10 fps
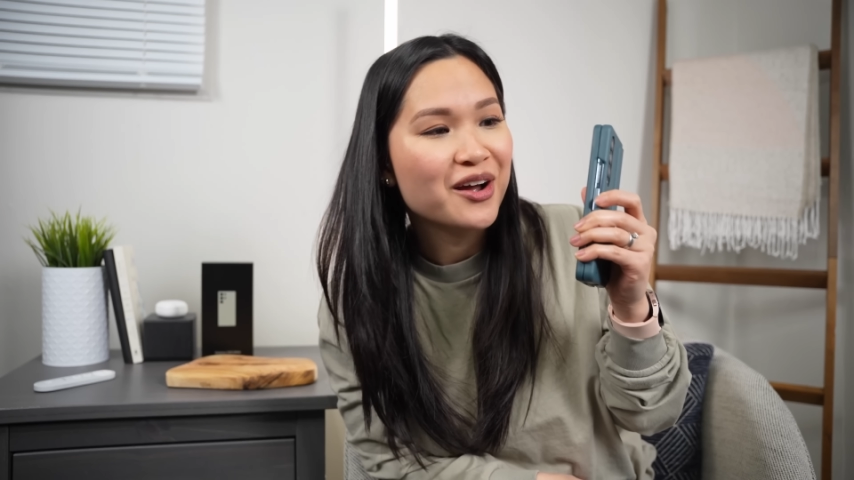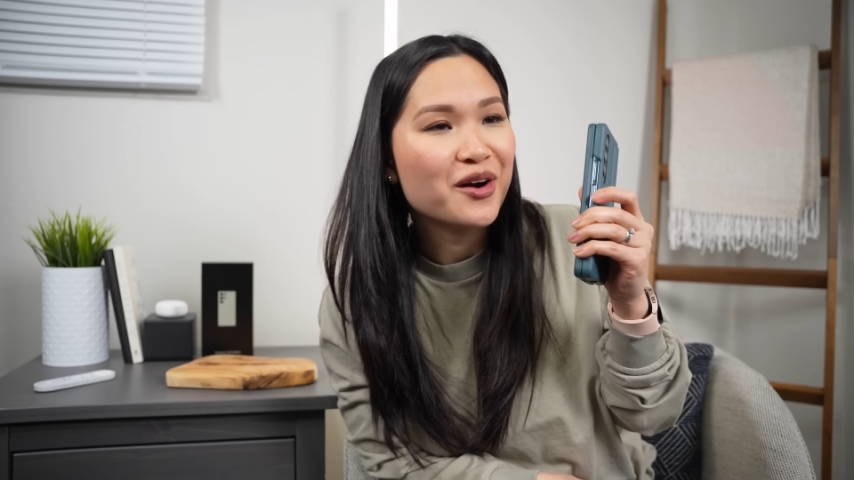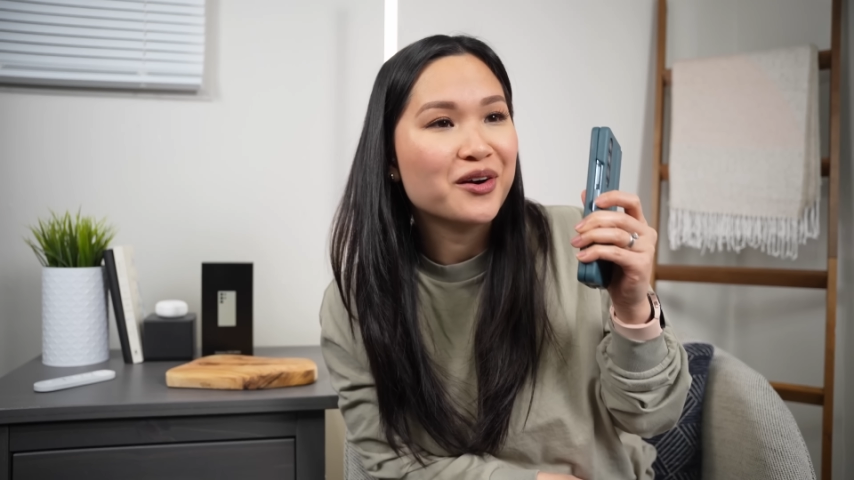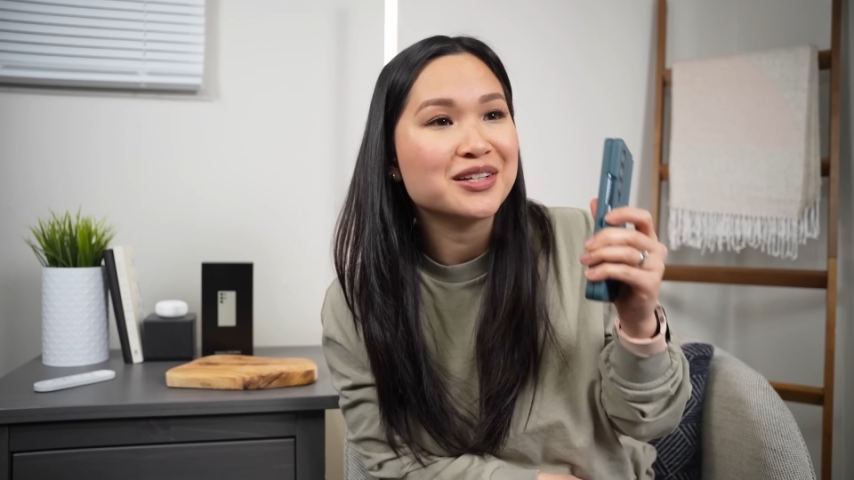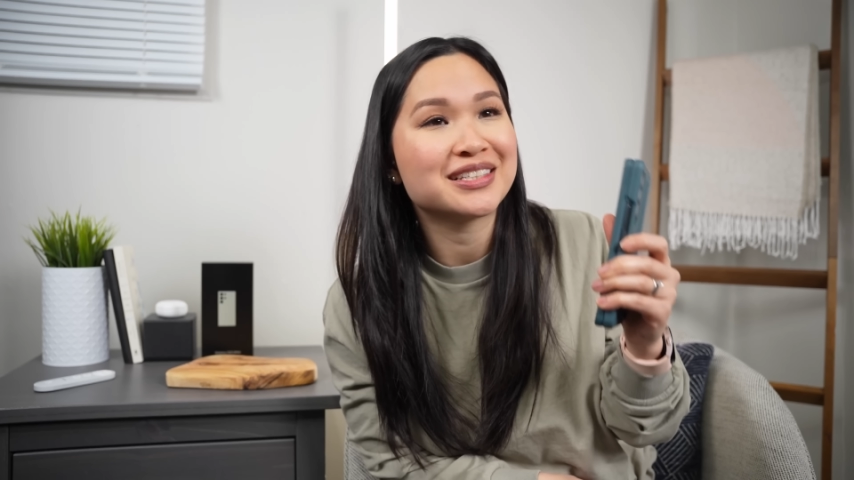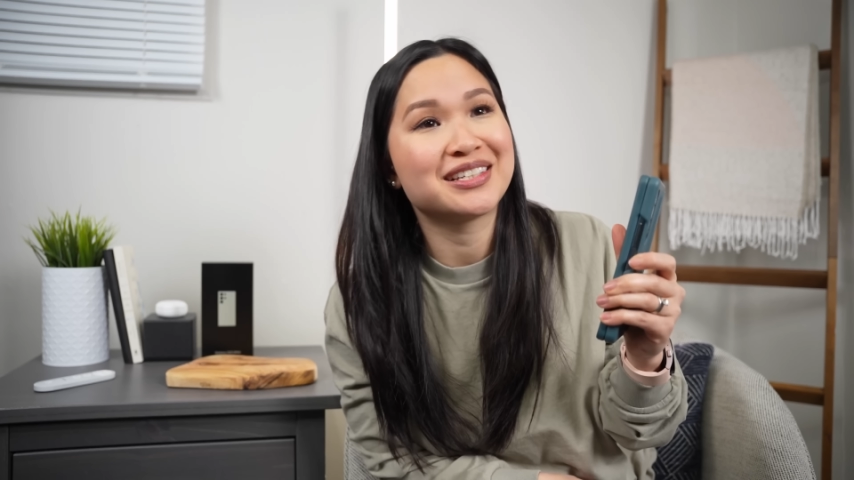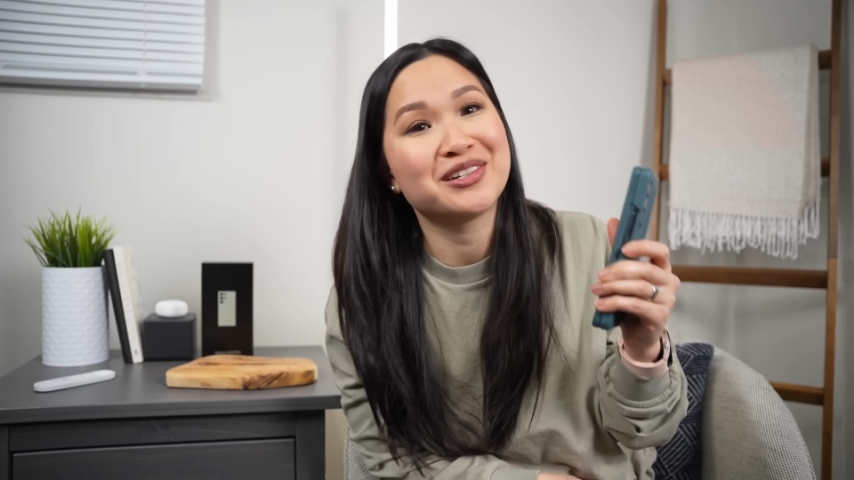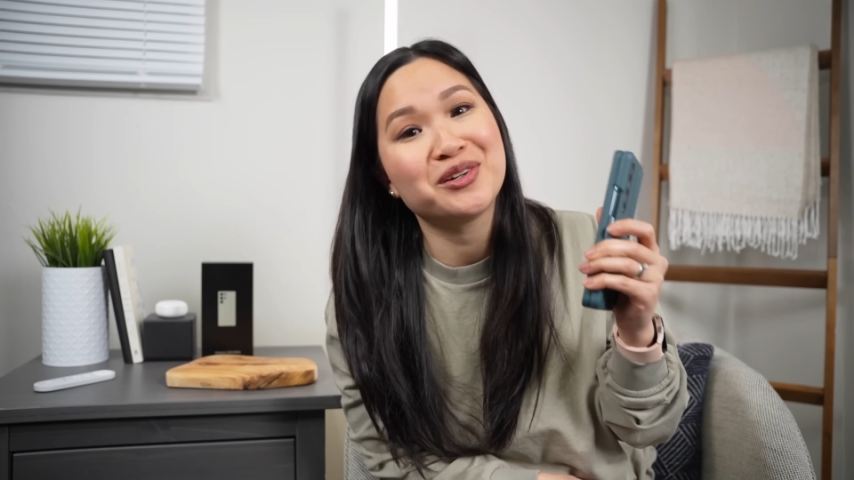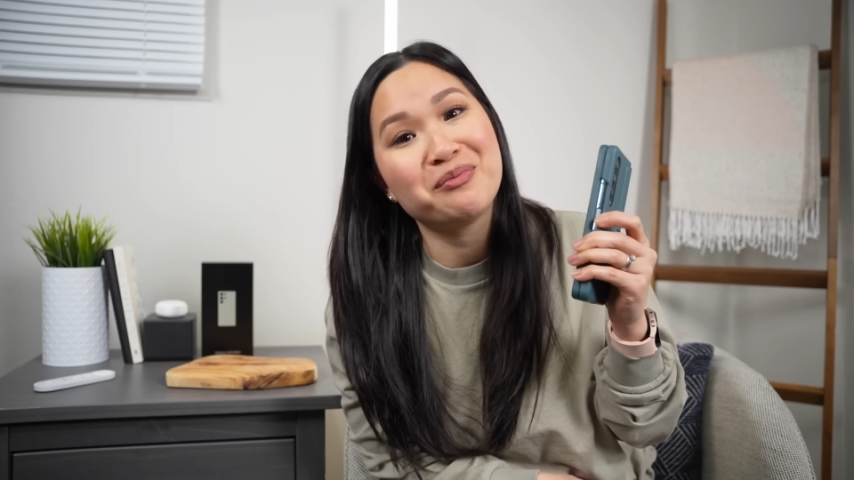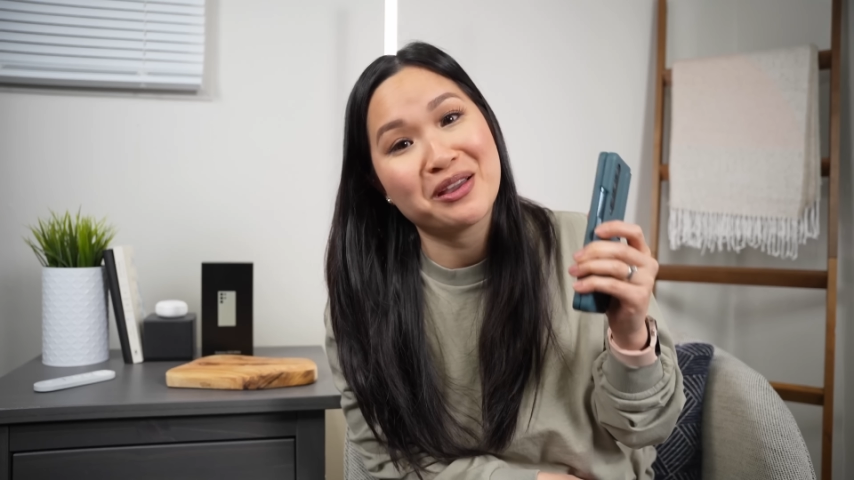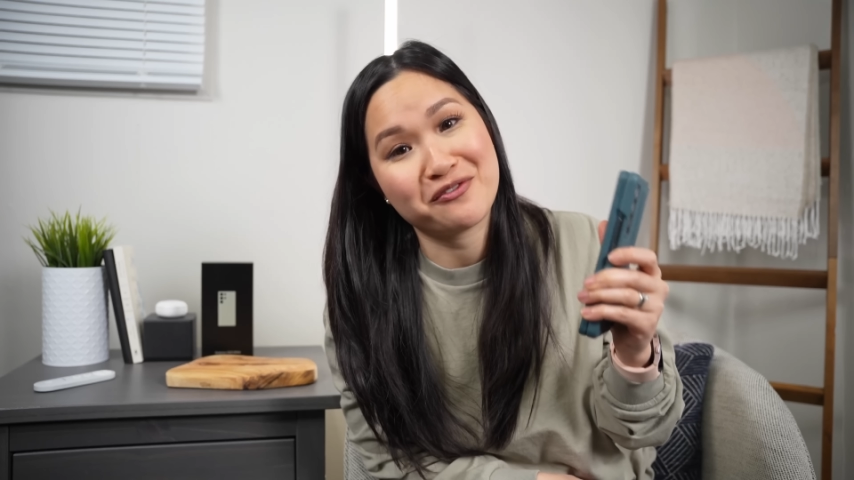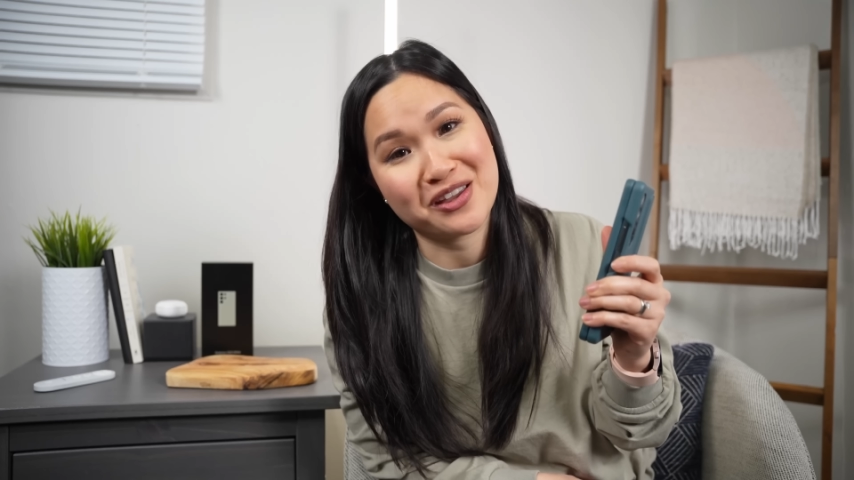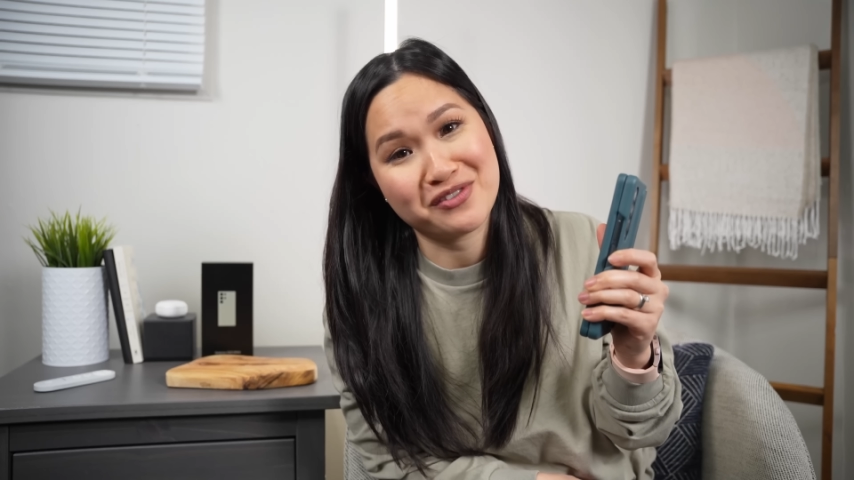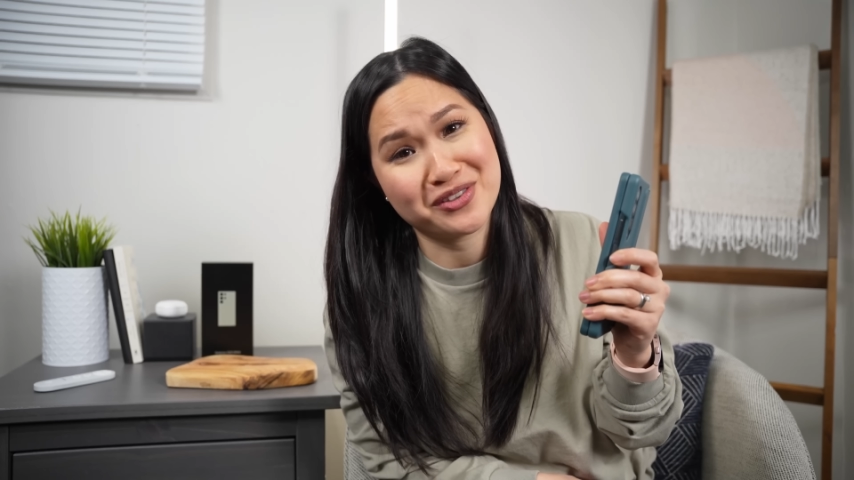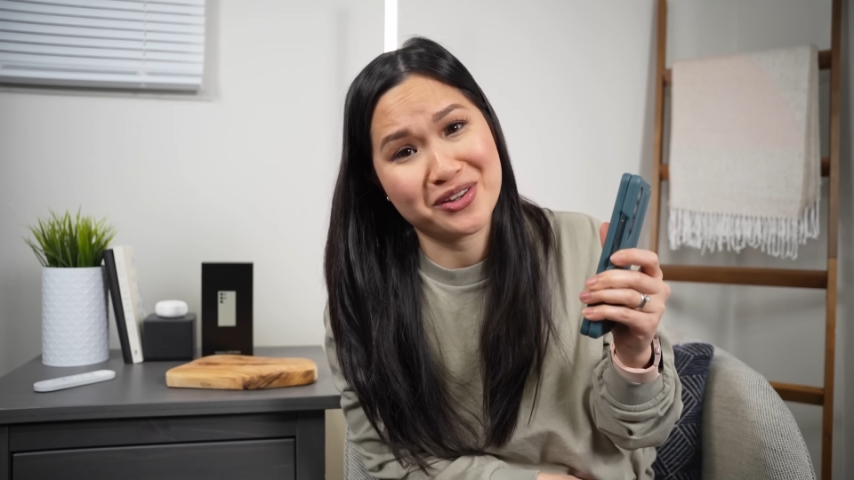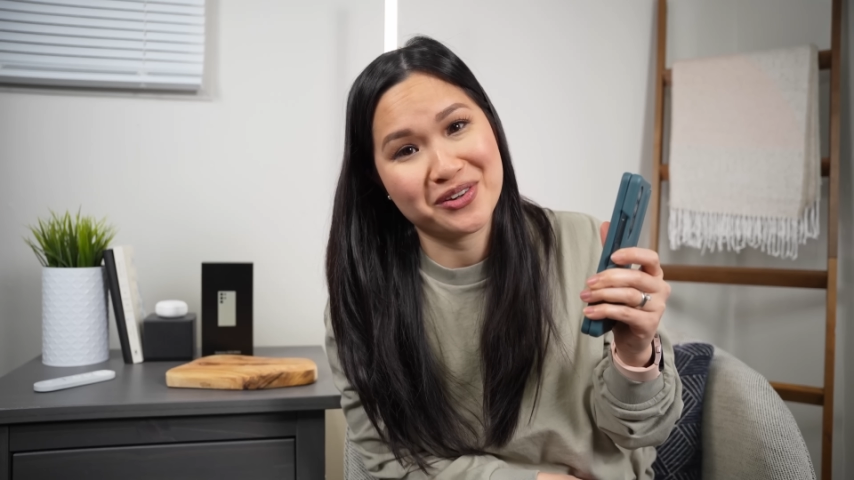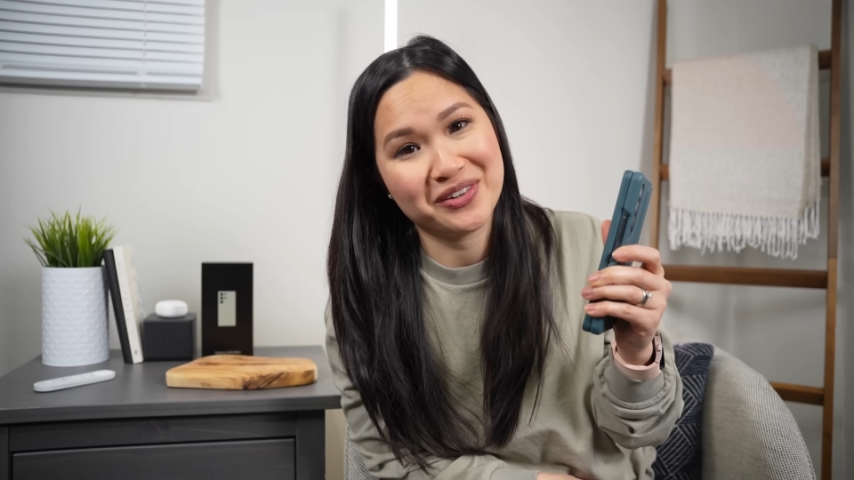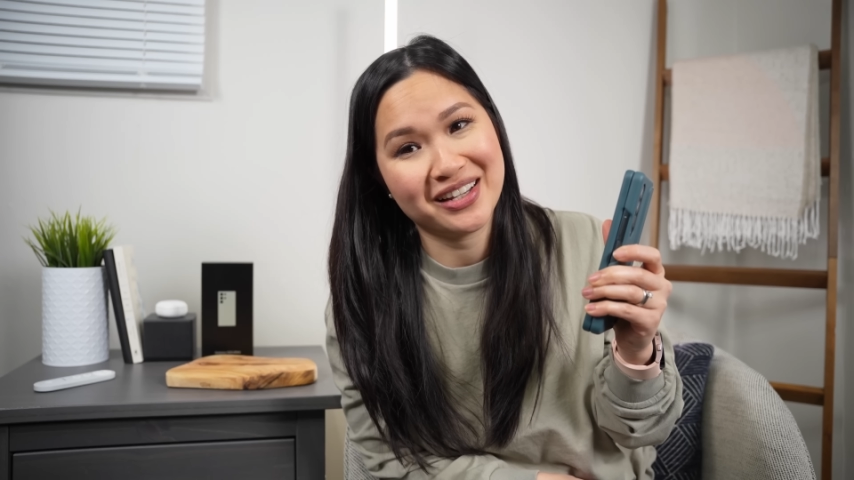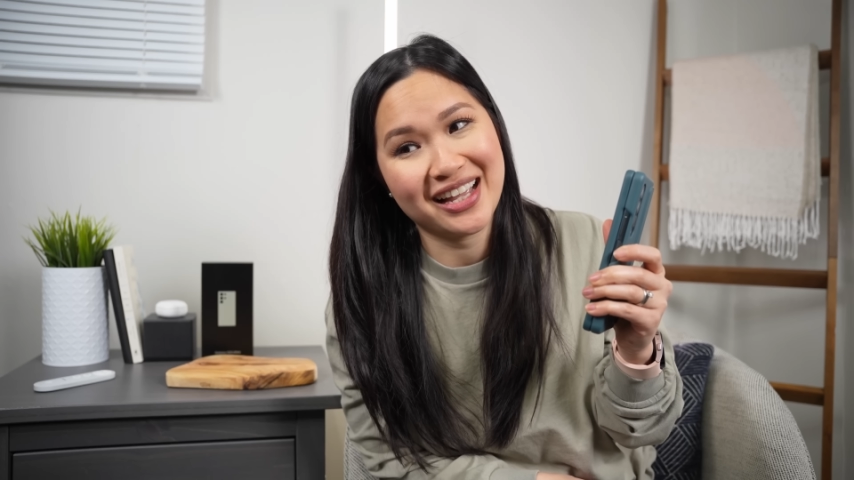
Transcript: are still my favorite though,